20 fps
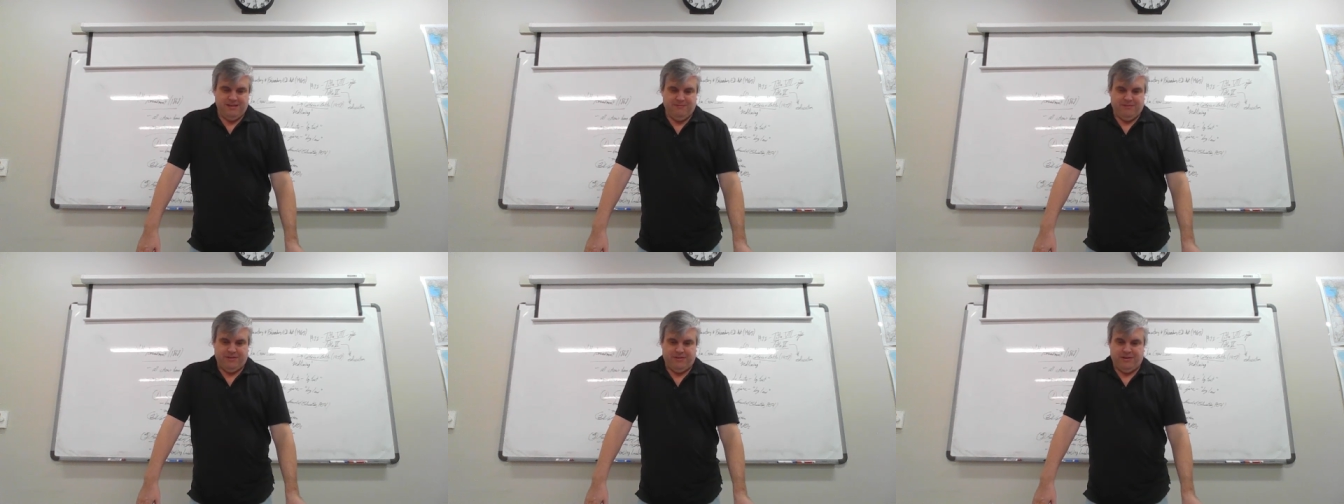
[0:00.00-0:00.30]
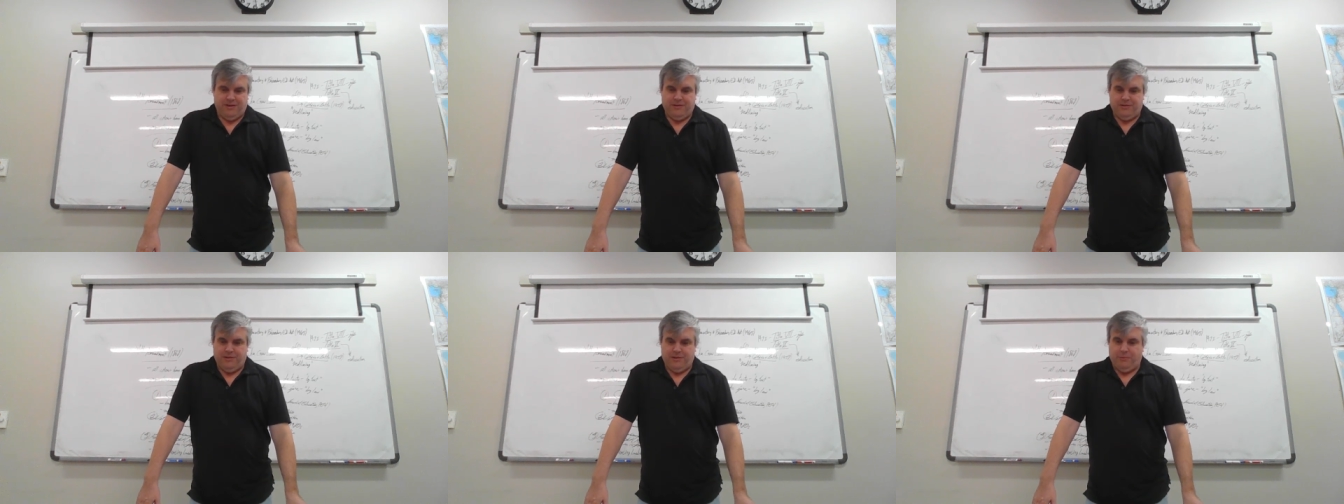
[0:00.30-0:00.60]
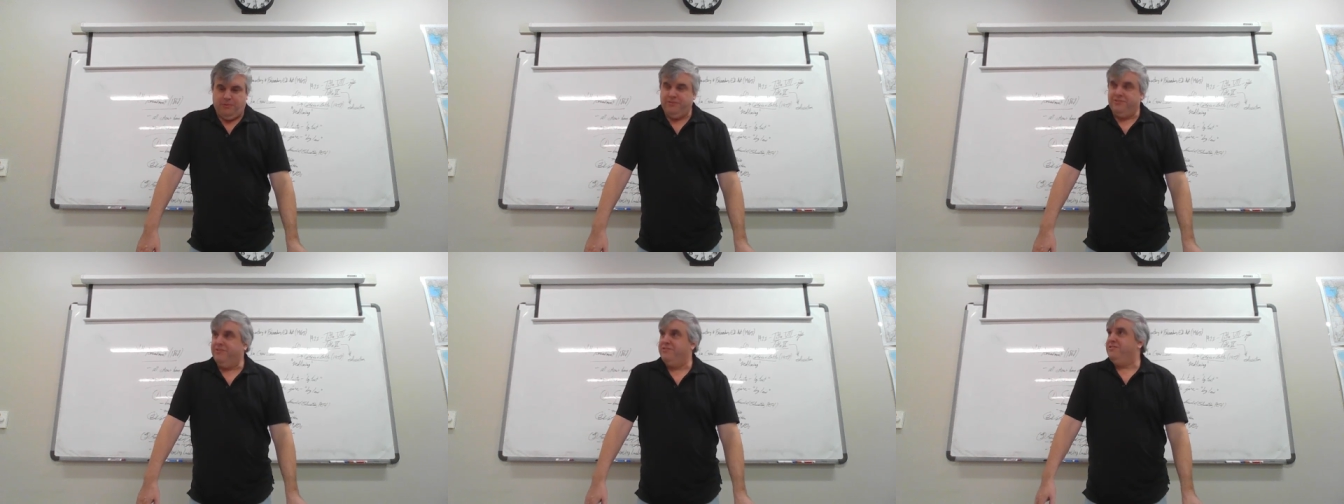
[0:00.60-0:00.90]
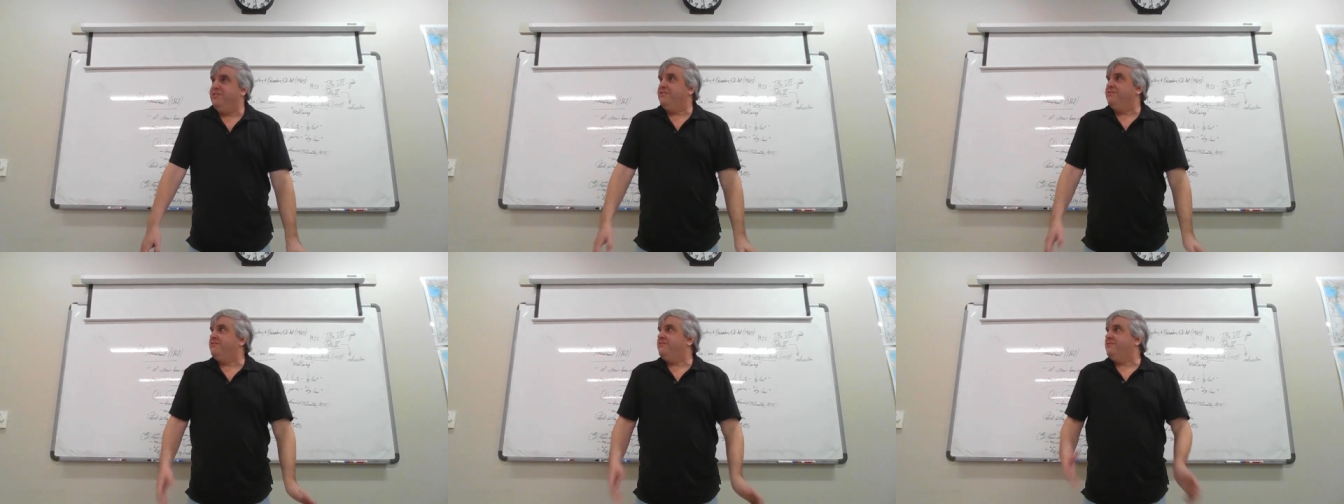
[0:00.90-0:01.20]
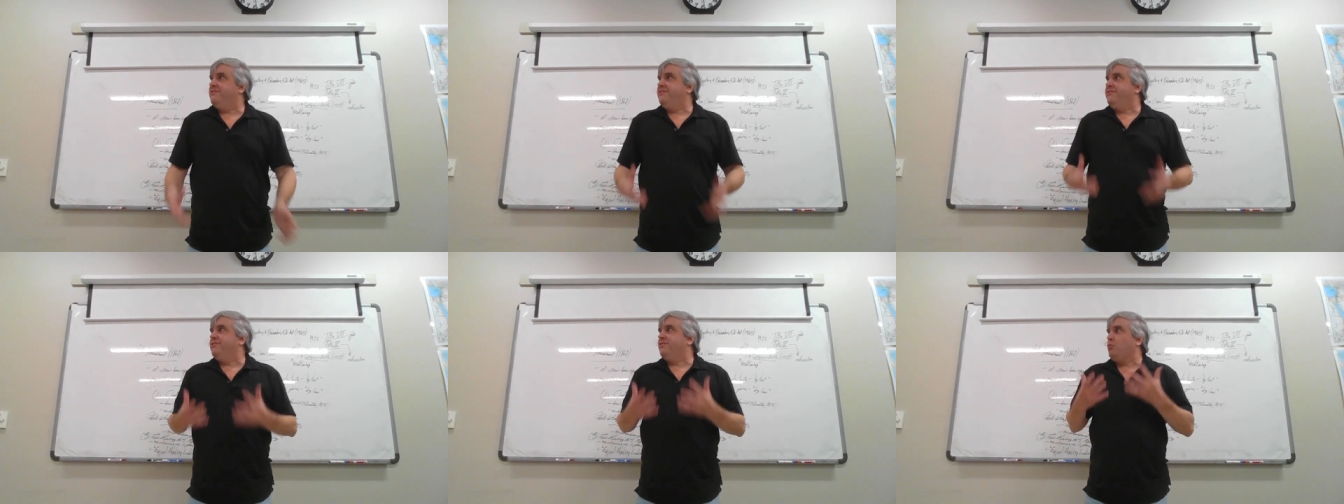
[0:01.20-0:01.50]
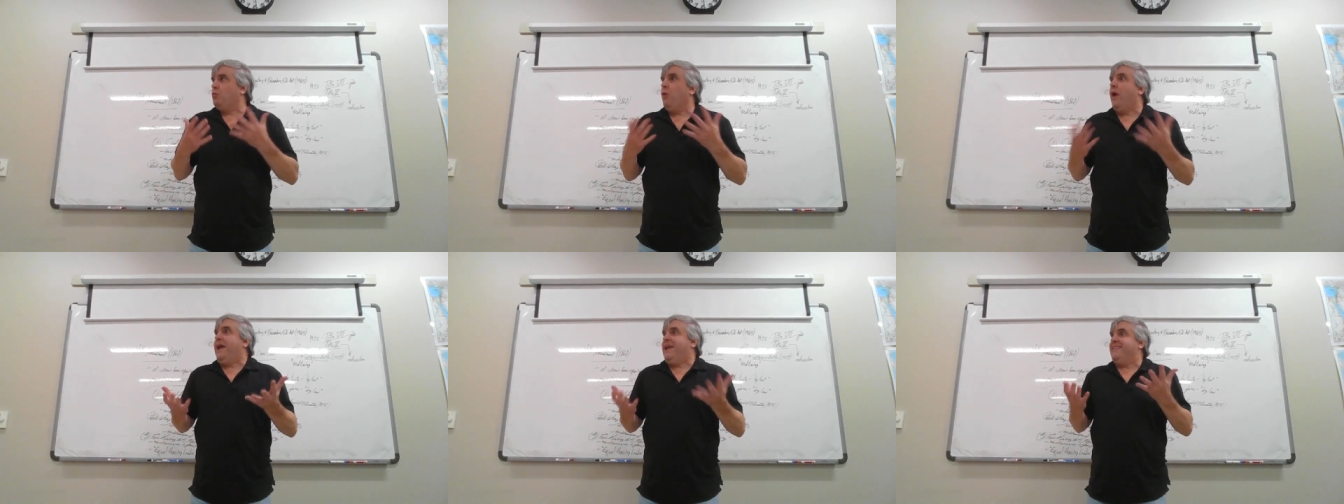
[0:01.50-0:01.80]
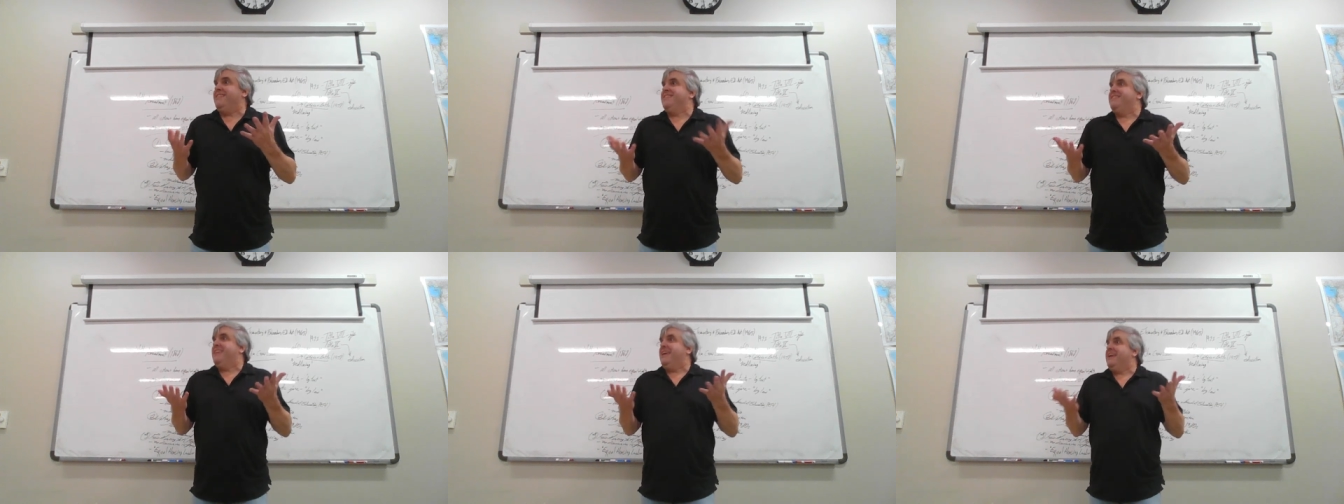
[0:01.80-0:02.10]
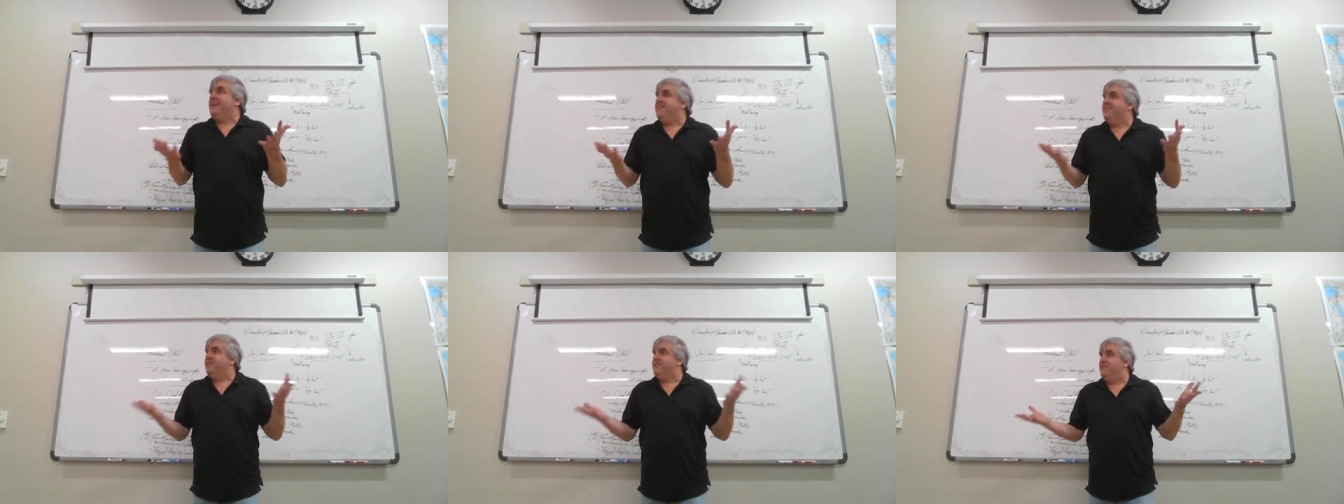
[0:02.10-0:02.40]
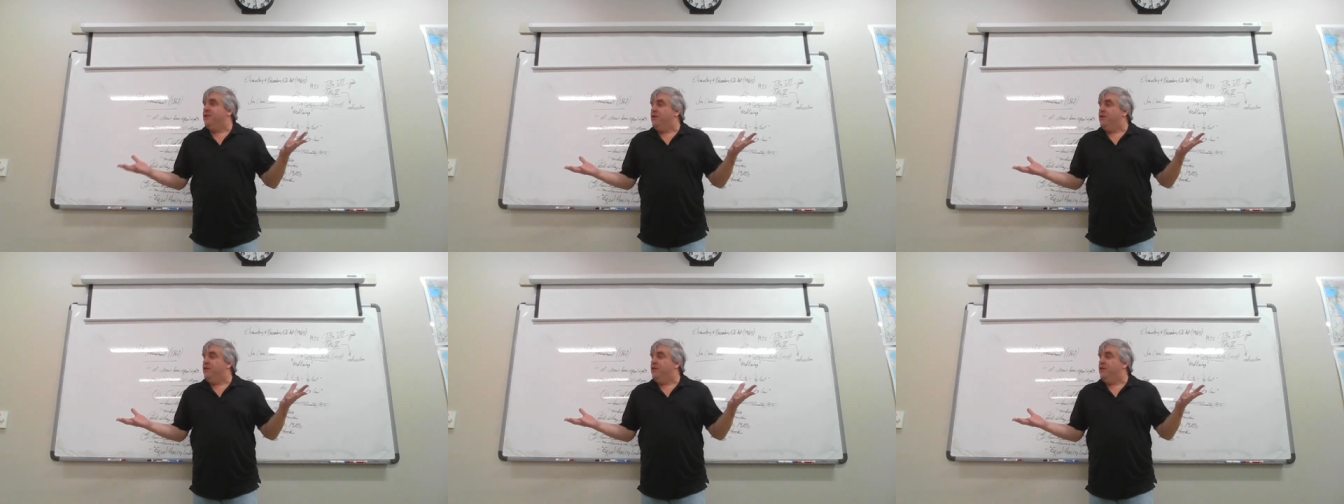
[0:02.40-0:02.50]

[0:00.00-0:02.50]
but not only was it just the right thing to